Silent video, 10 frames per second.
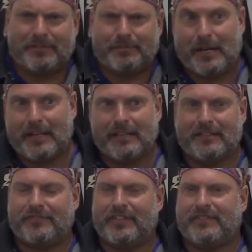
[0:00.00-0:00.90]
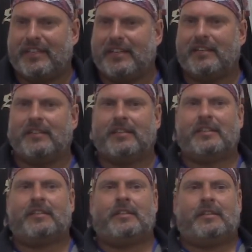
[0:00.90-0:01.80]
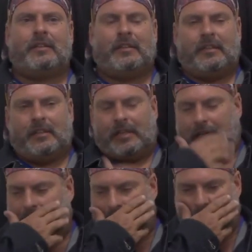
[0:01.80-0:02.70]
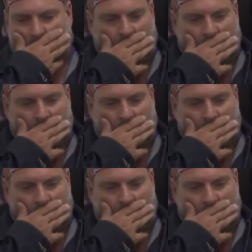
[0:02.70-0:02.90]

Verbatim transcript: it was probably at least fifteen. Um,